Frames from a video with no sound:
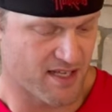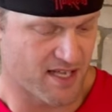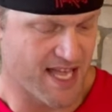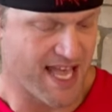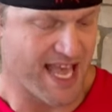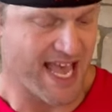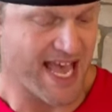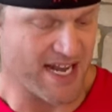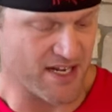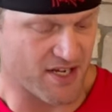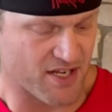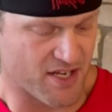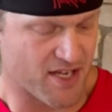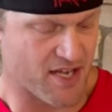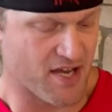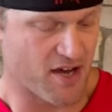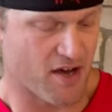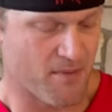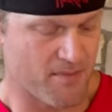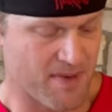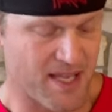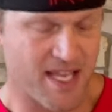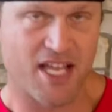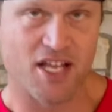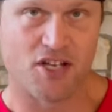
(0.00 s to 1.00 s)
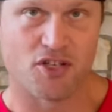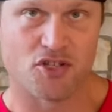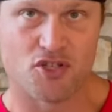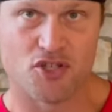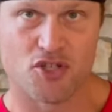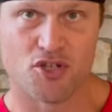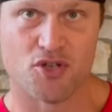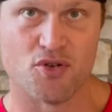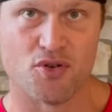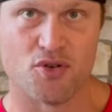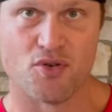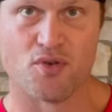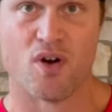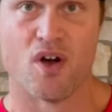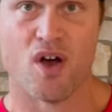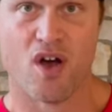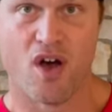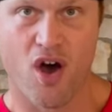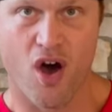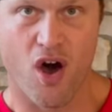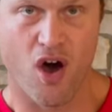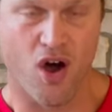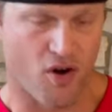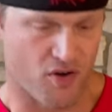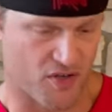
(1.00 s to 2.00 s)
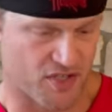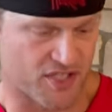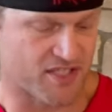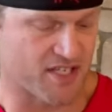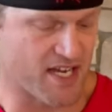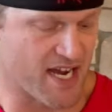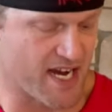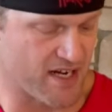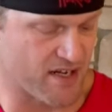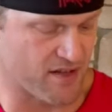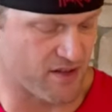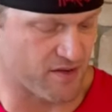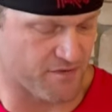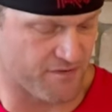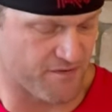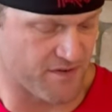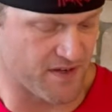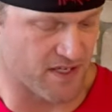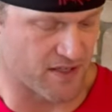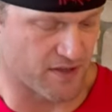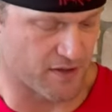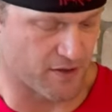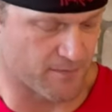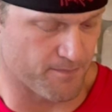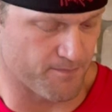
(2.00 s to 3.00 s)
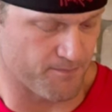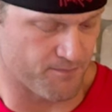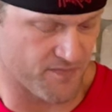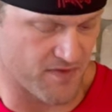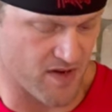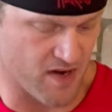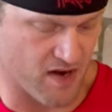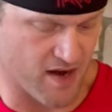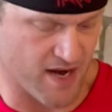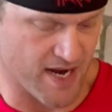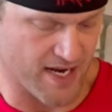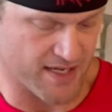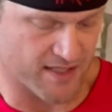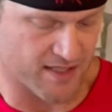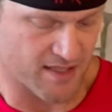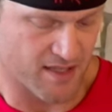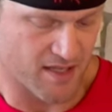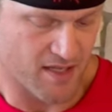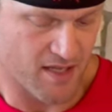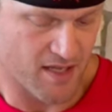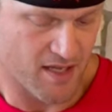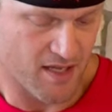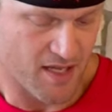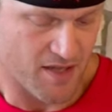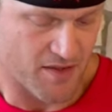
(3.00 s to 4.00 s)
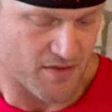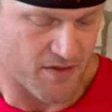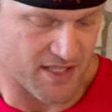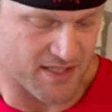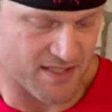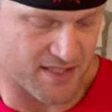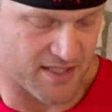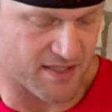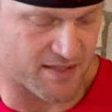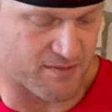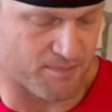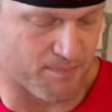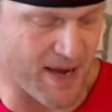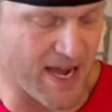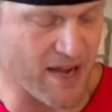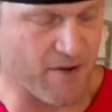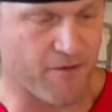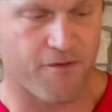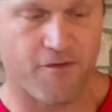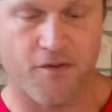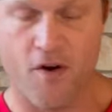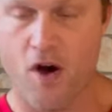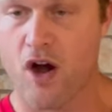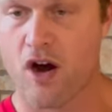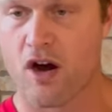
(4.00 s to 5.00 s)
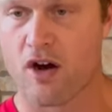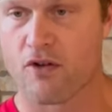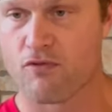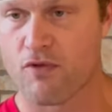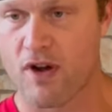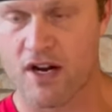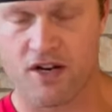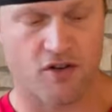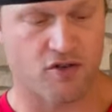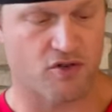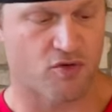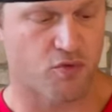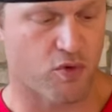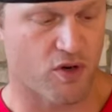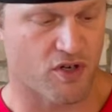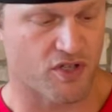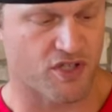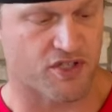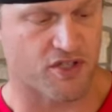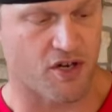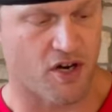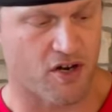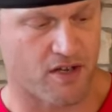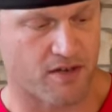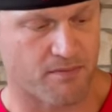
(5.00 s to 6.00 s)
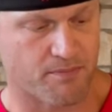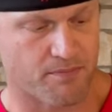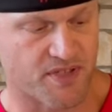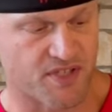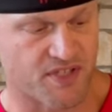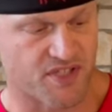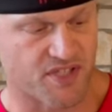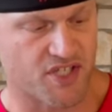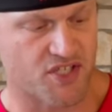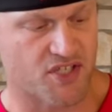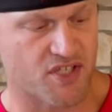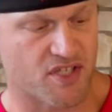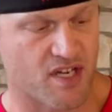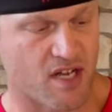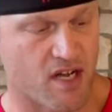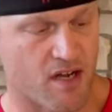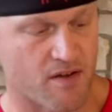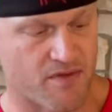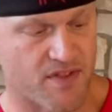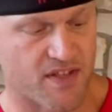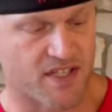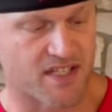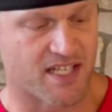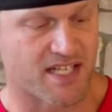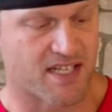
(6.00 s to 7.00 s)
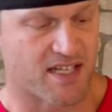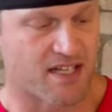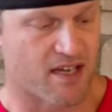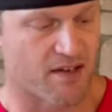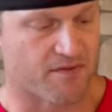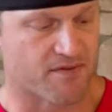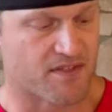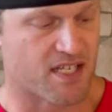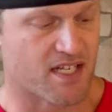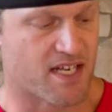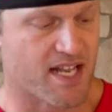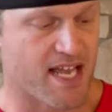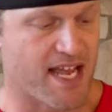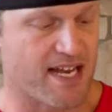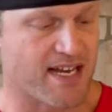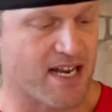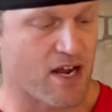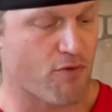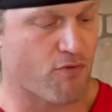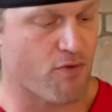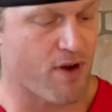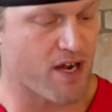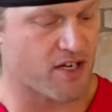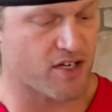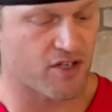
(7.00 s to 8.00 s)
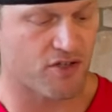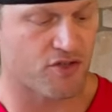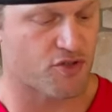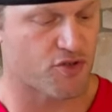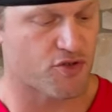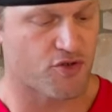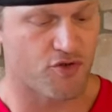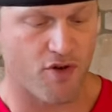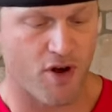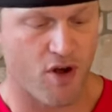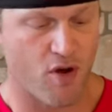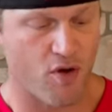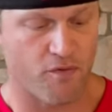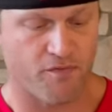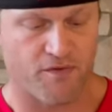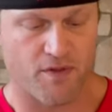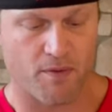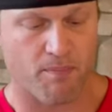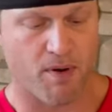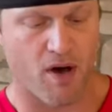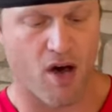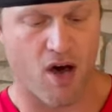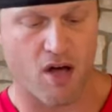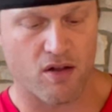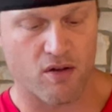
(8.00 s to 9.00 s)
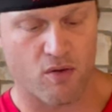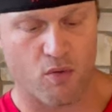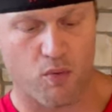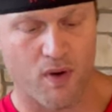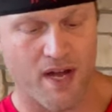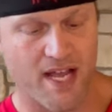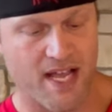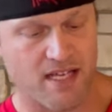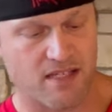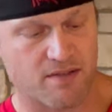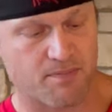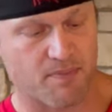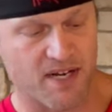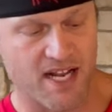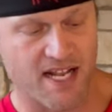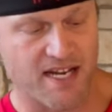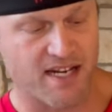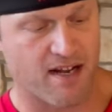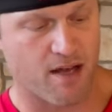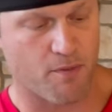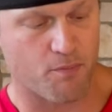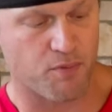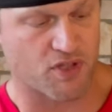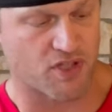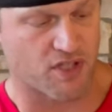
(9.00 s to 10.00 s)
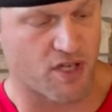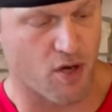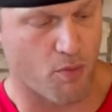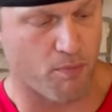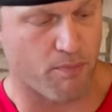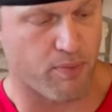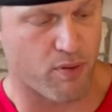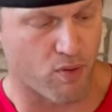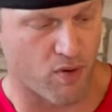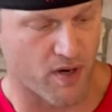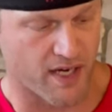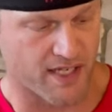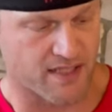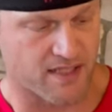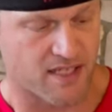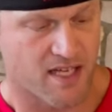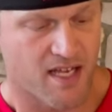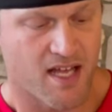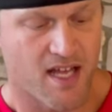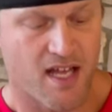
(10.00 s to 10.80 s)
had come into our side of the field. All right. This is by far Rutgers' worst starting position of today. Now, Rutgers drove the ball a ways, but ended up with no points.